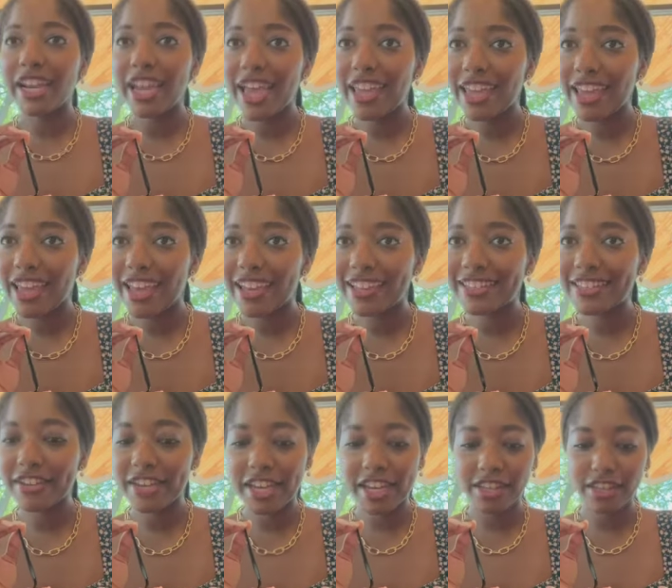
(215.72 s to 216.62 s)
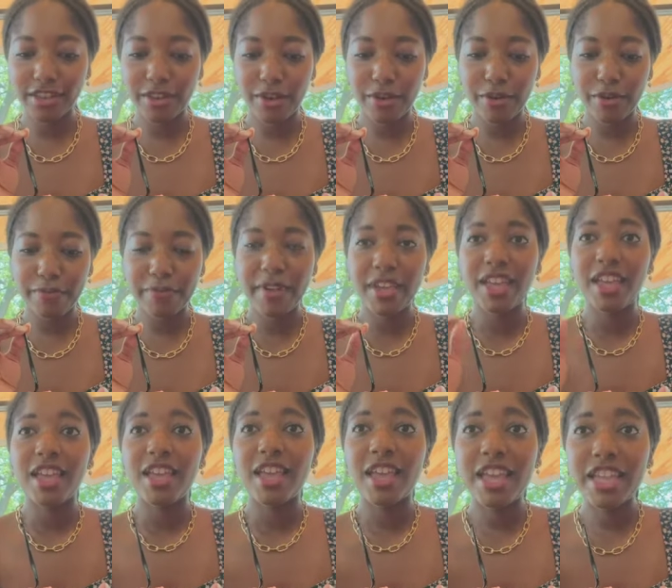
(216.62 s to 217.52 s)
Okay, so um,
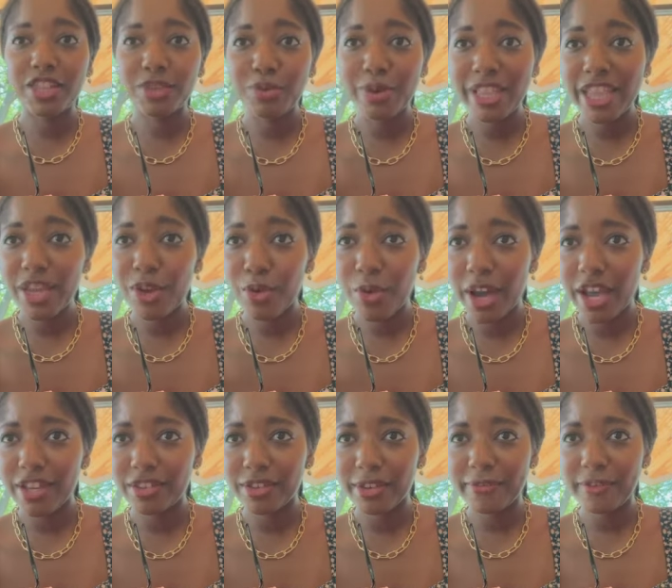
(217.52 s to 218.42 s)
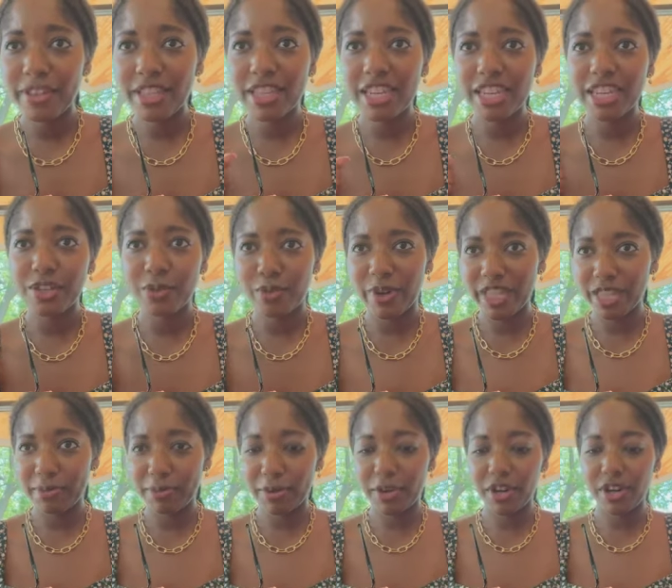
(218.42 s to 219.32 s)
it's really quiet, so I really need to
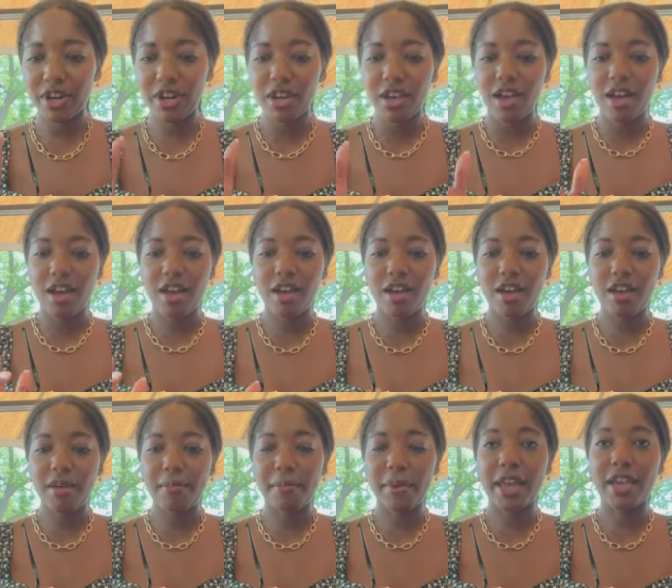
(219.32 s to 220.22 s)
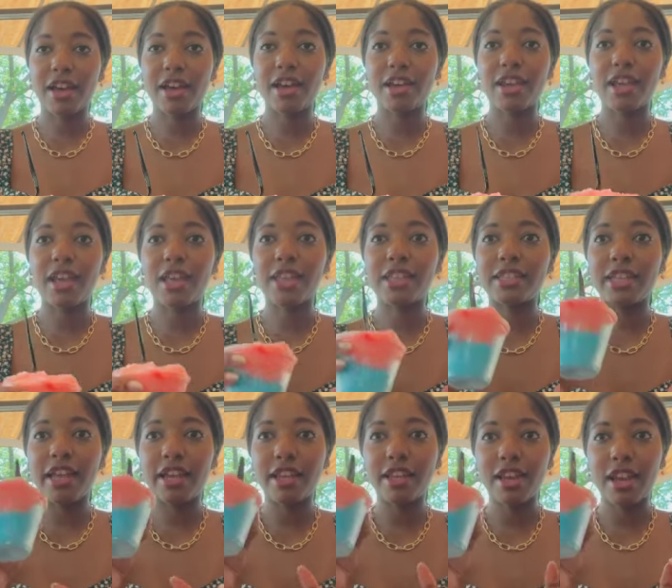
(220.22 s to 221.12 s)
whisper. Um, about a
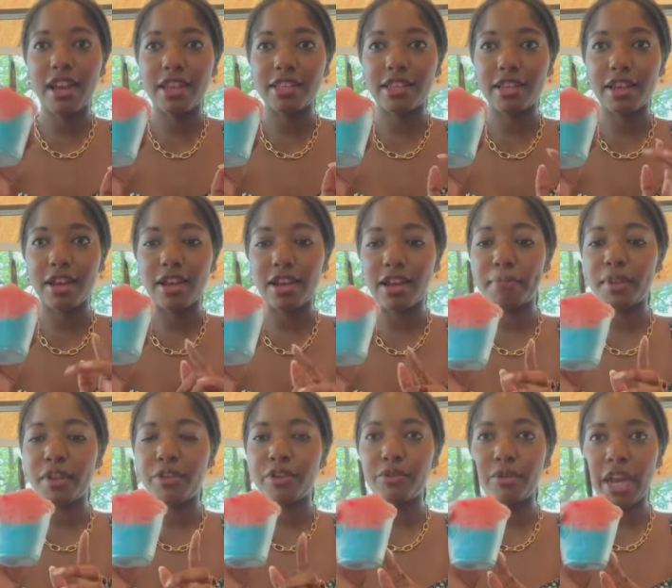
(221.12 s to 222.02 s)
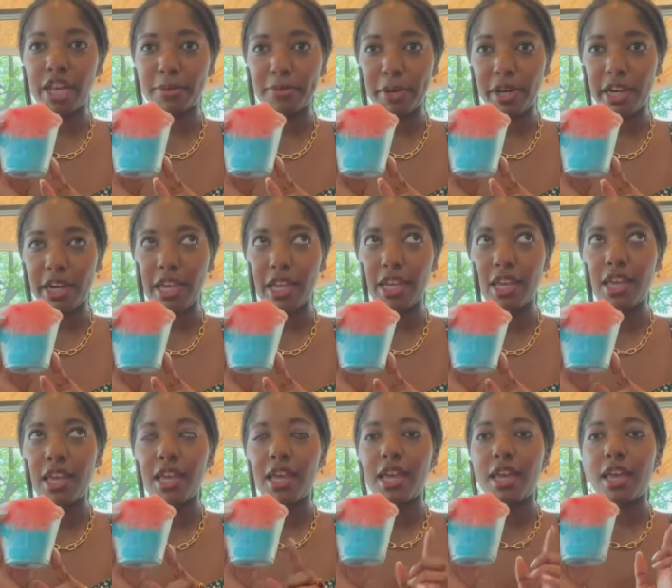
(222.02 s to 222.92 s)
time I took a blue raspberry
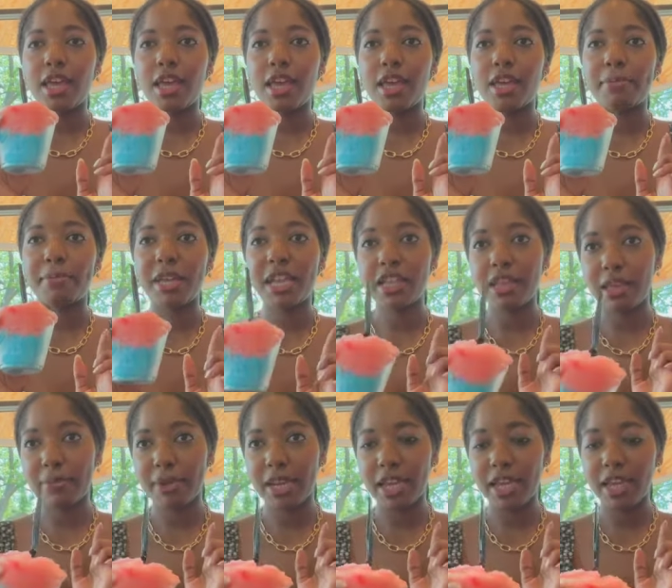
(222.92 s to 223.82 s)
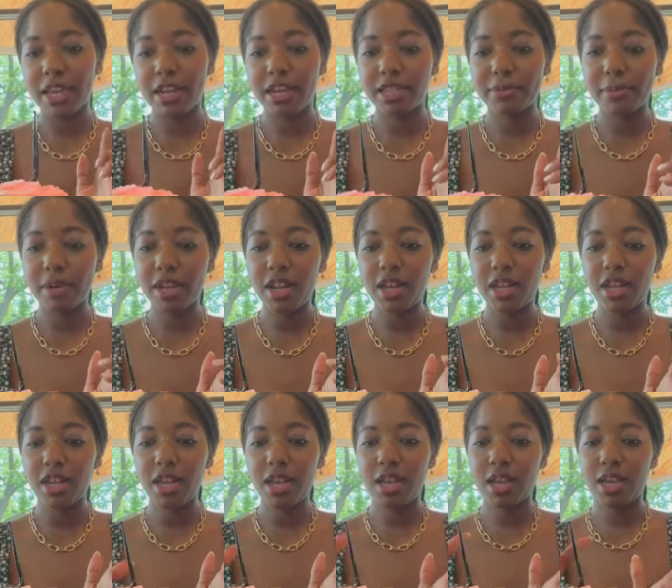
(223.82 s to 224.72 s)
and pink lemonade. It was pretty
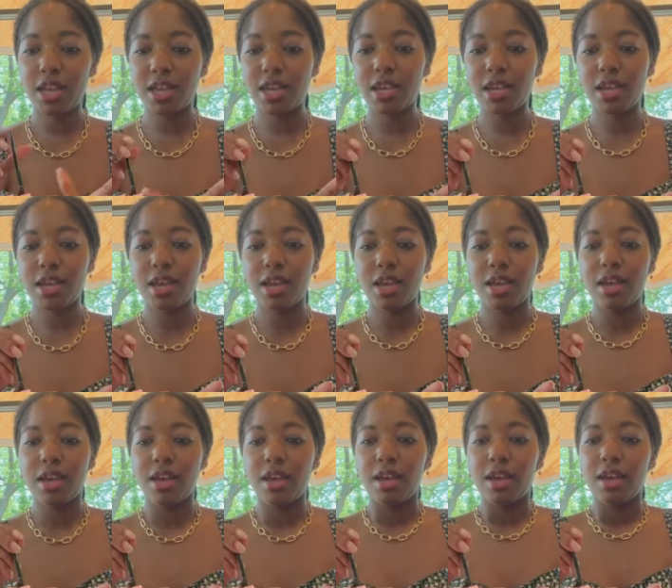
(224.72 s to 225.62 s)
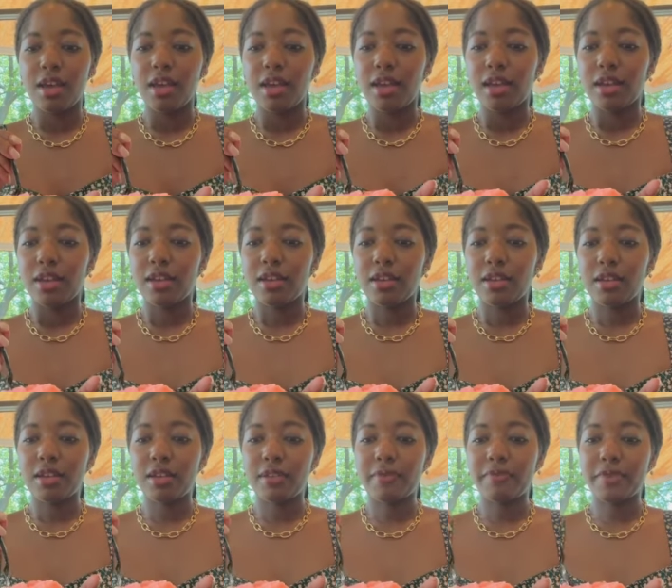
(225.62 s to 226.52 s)
good. It's your first time
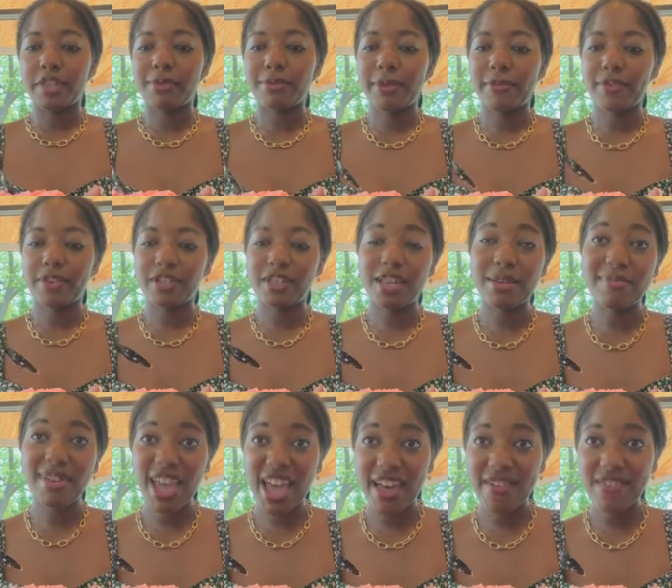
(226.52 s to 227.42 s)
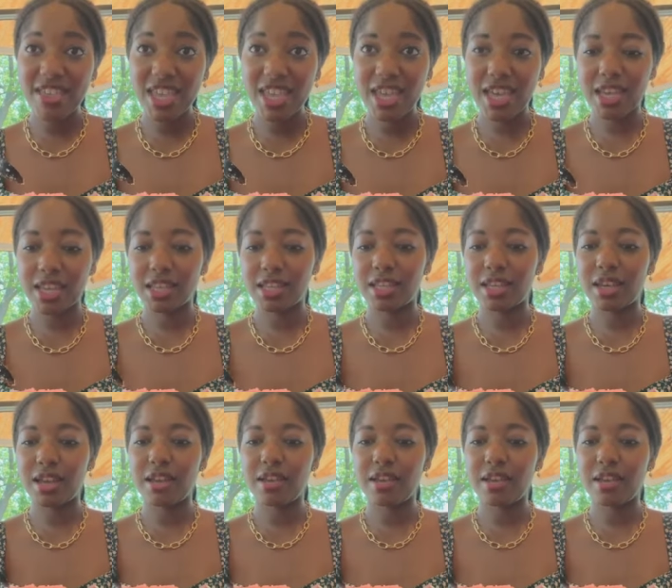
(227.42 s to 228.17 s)
having it. It's first time having it.